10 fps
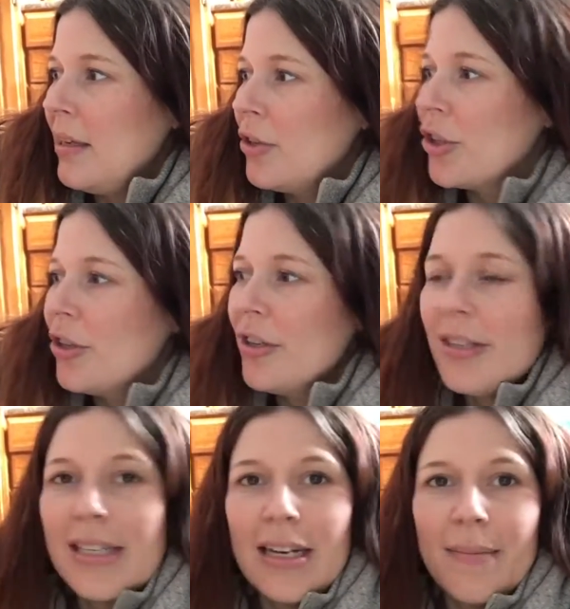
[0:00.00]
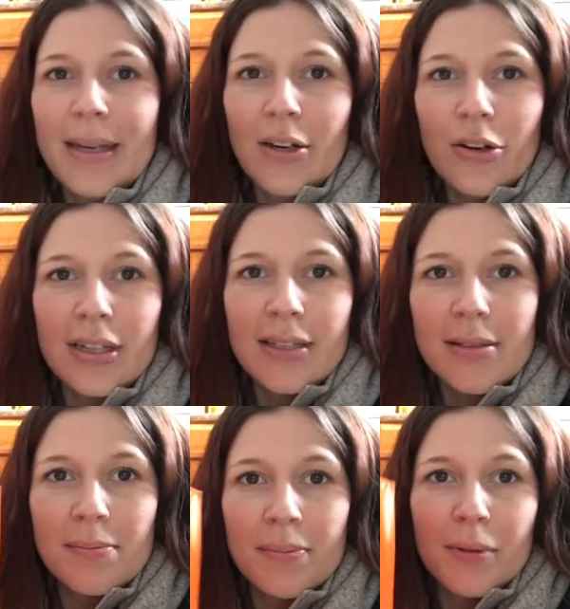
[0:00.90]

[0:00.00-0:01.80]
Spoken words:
sugar cinnamon crisp,